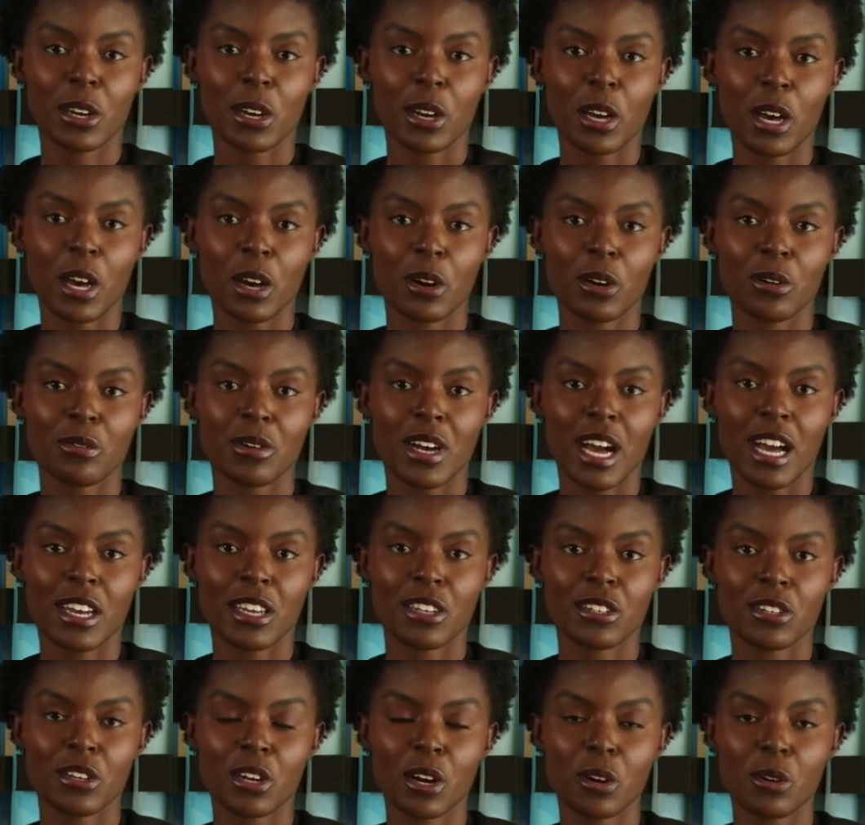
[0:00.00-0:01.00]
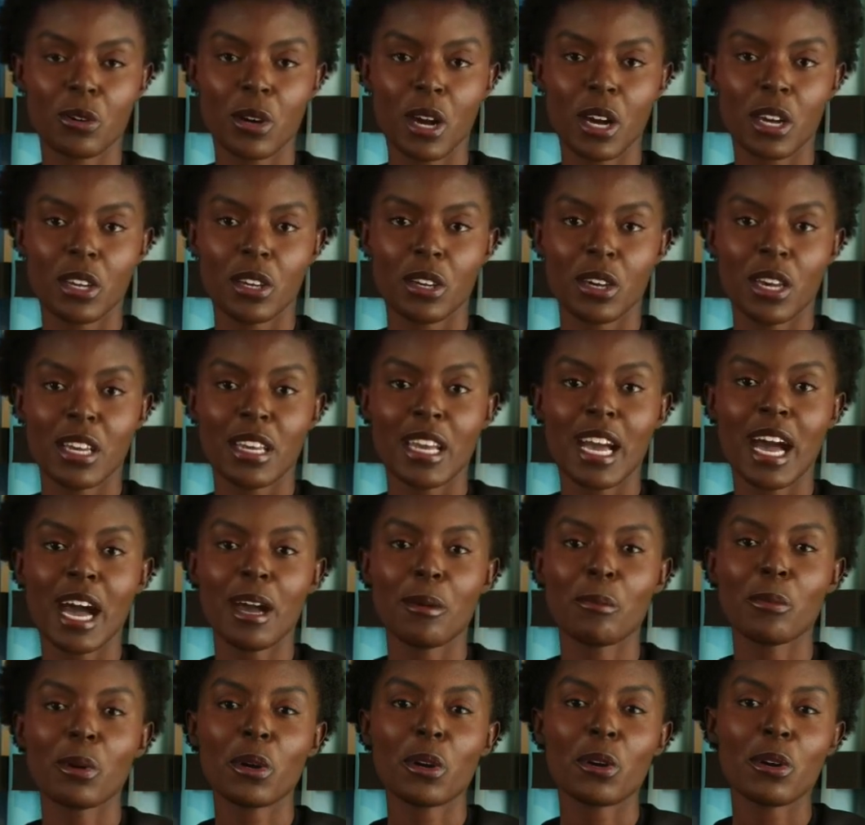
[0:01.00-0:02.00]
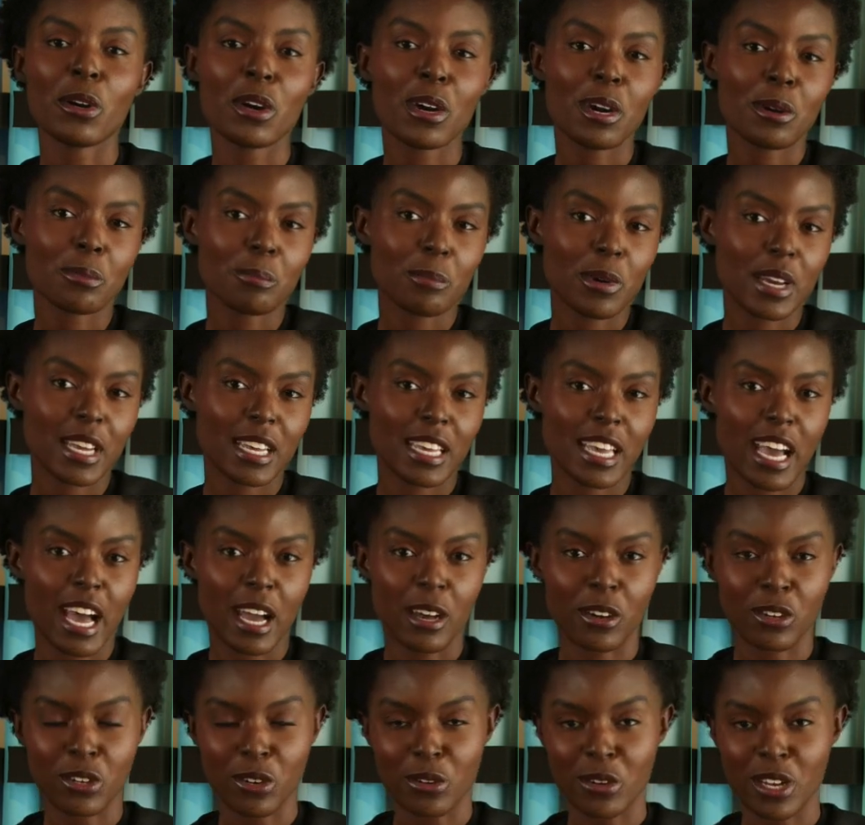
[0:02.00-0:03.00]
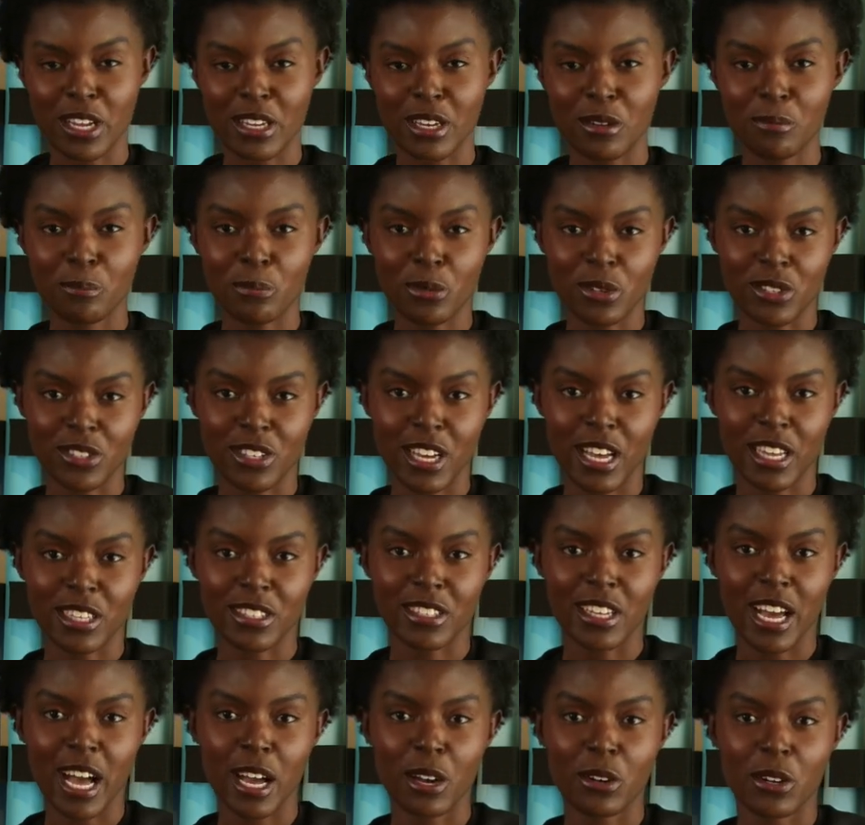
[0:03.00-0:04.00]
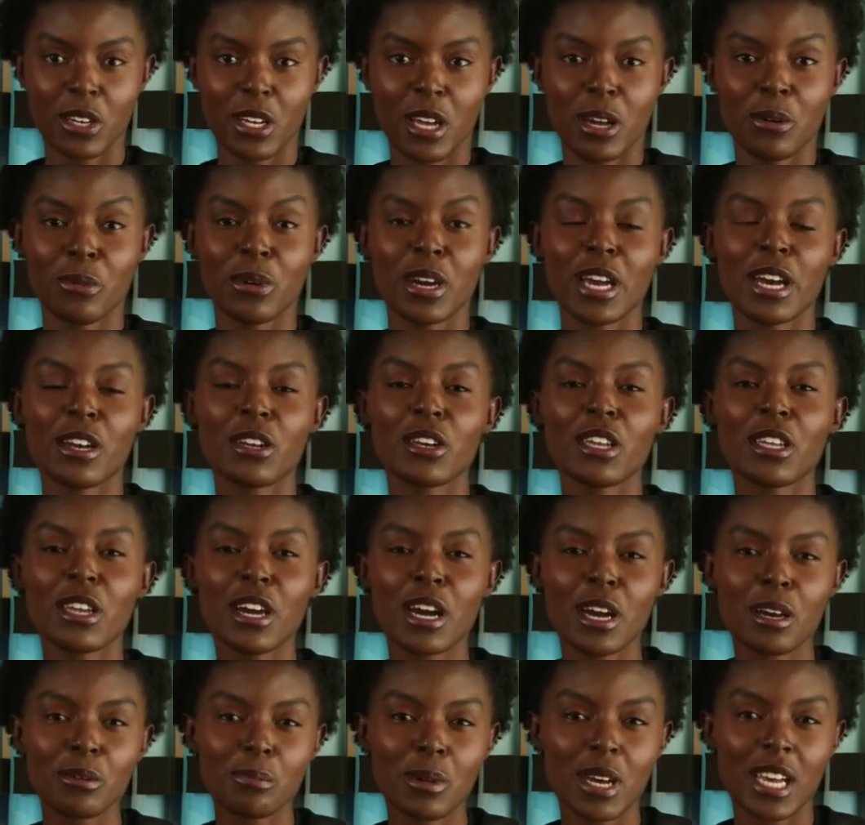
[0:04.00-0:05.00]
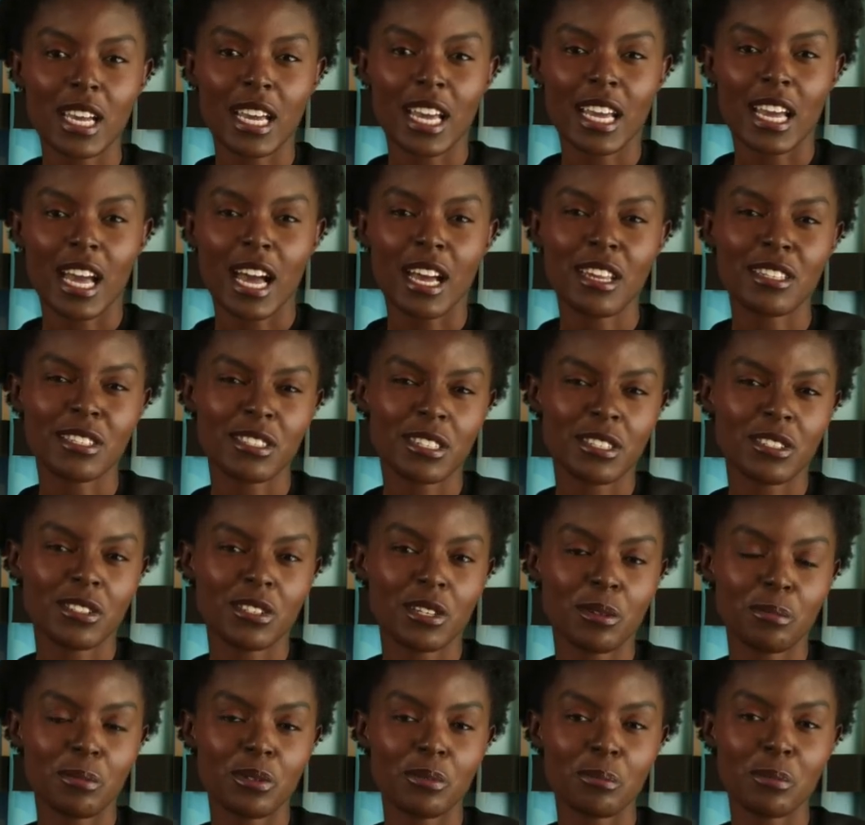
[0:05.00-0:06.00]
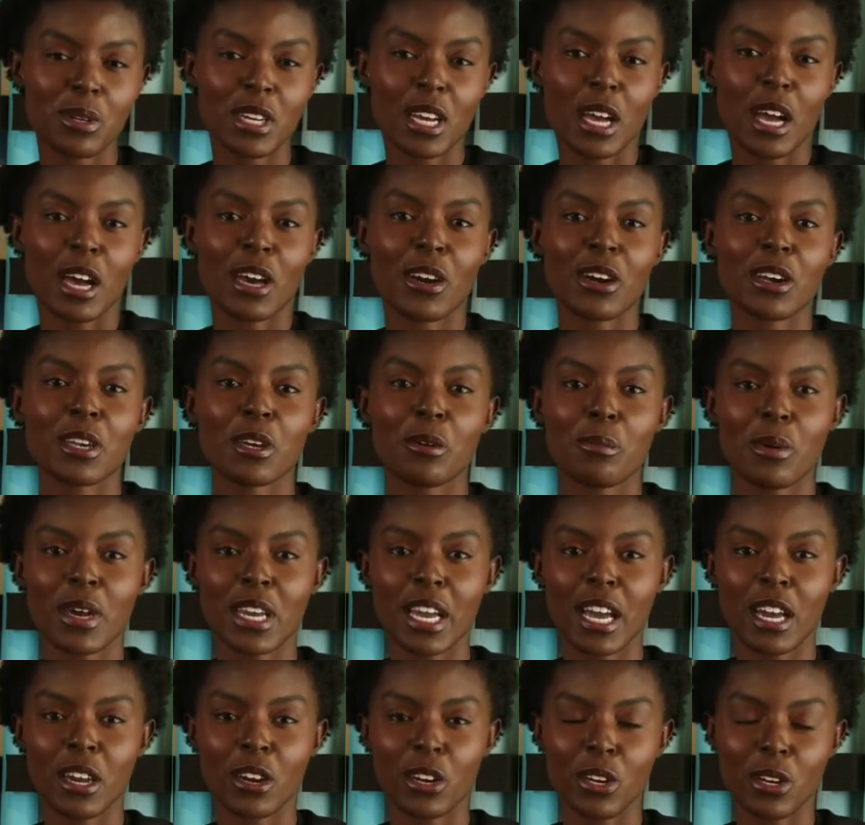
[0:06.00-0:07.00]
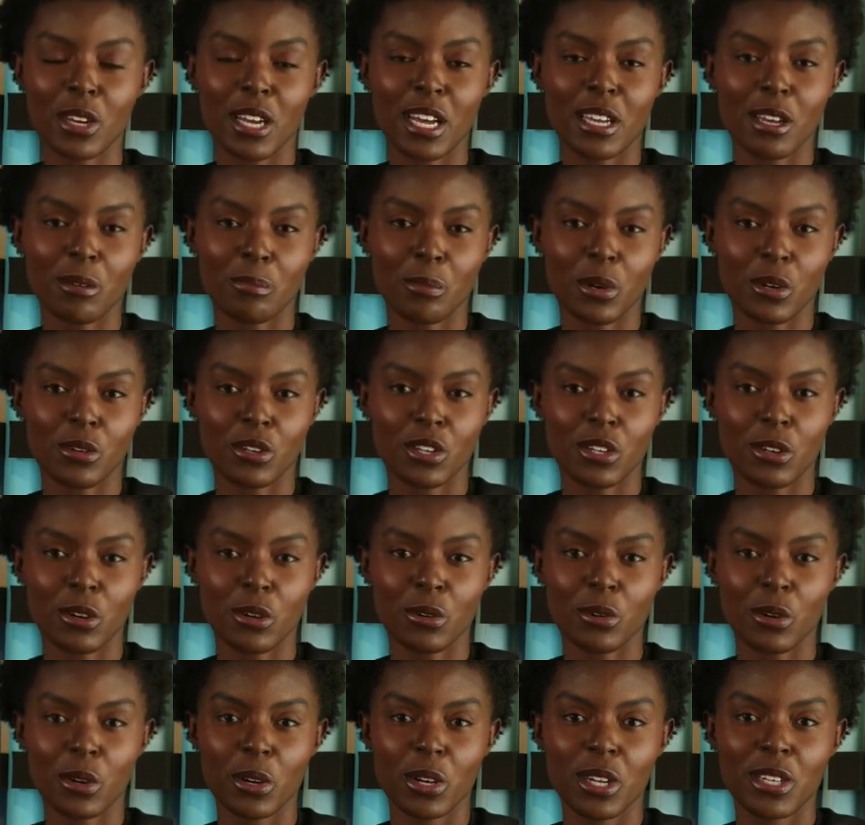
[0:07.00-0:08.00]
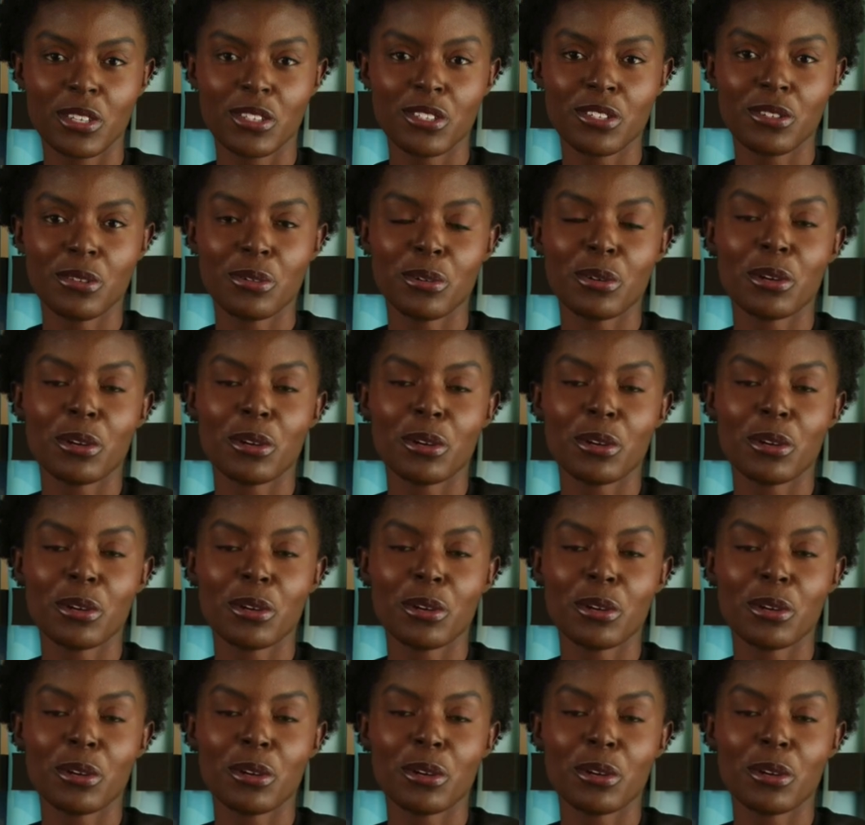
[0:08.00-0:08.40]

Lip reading: All of that is no longer a gamble, but a calculated, precise outcome engineered by AI systems beyond human error and emotional noise.